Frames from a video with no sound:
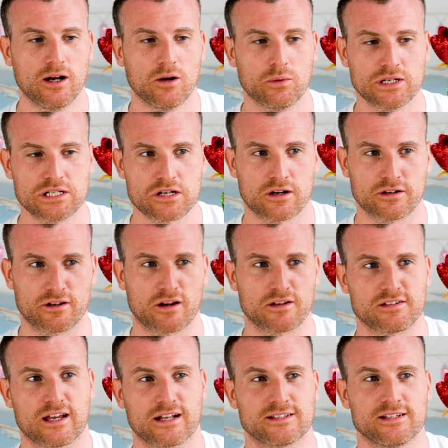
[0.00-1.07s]
which I
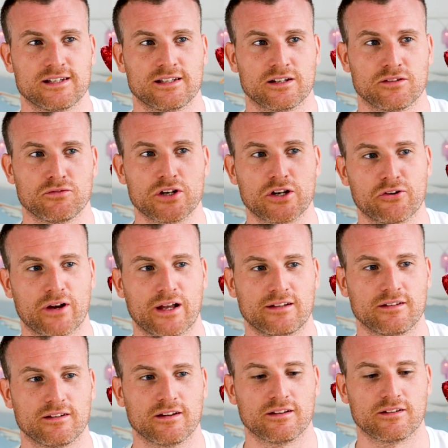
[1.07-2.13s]
dissected and
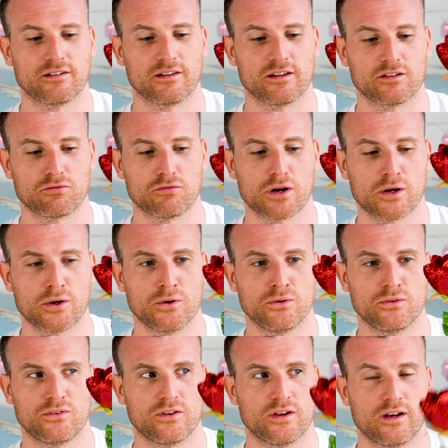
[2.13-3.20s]
recreated into this
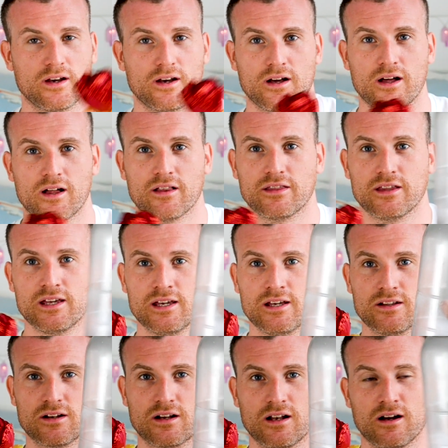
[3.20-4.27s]
rose.
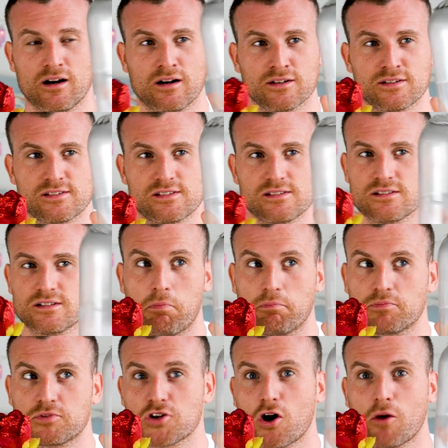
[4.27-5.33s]
The glass
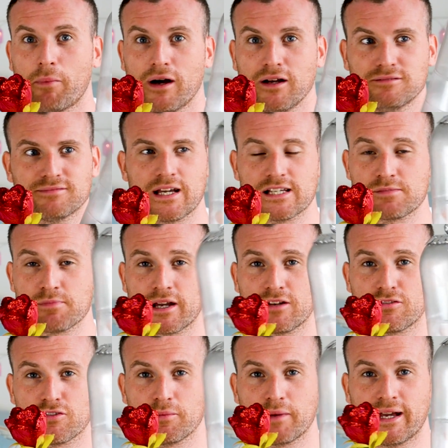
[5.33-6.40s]
topper is made
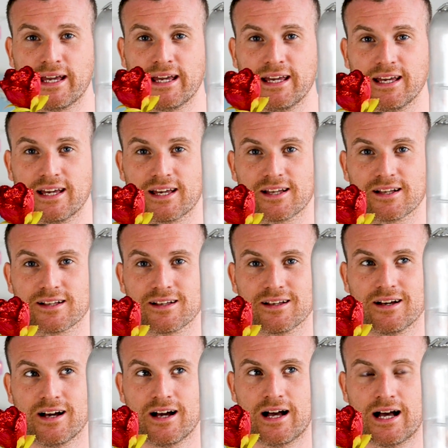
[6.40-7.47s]
from a
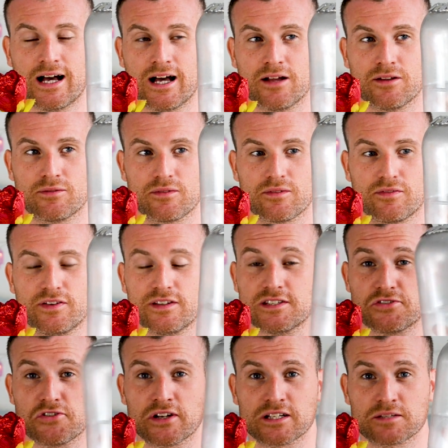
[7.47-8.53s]
fizzy
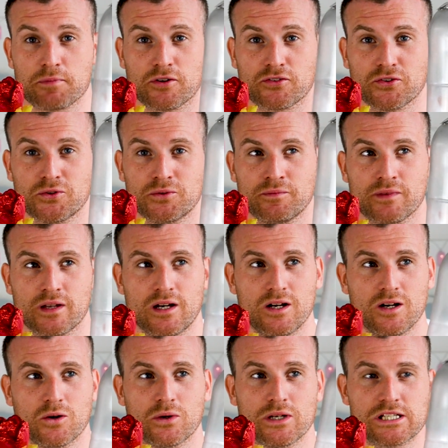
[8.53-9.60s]
drinks bottle,
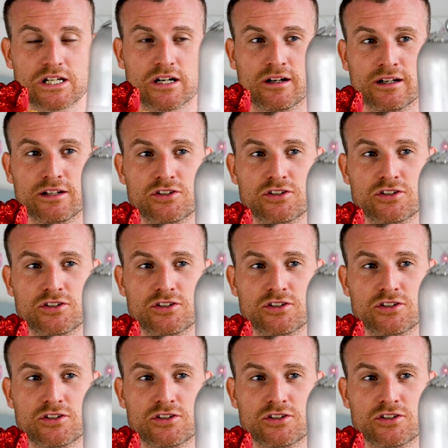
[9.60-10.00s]
which I